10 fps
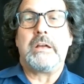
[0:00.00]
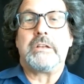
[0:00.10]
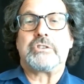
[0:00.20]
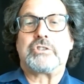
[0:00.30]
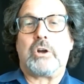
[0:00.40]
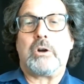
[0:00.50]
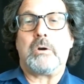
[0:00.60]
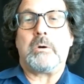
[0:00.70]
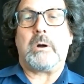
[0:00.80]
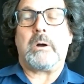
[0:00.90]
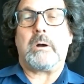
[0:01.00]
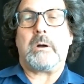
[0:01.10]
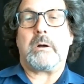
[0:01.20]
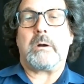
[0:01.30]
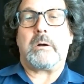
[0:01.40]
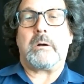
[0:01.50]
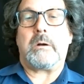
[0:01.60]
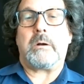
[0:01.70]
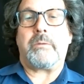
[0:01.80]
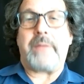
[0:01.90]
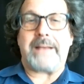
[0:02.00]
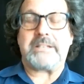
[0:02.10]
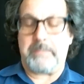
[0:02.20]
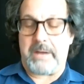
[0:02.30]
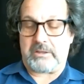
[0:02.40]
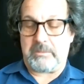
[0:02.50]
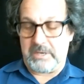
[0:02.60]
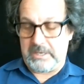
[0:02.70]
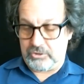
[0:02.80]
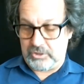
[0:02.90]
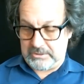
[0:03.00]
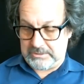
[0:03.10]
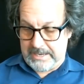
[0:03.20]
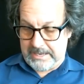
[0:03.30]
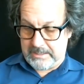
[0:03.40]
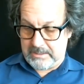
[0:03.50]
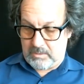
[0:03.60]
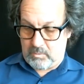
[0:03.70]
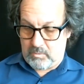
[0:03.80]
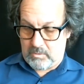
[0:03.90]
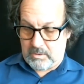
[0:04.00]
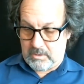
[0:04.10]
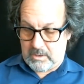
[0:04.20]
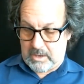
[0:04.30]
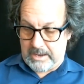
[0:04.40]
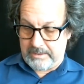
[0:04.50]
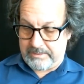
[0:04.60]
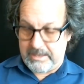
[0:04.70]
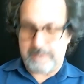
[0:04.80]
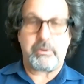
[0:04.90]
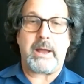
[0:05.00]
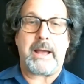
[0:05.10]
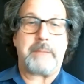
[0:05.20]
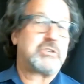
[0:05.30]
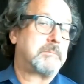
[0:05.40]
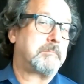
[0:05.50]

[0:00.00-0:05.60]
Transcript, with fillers: So that's about the meninges. And I think perhaps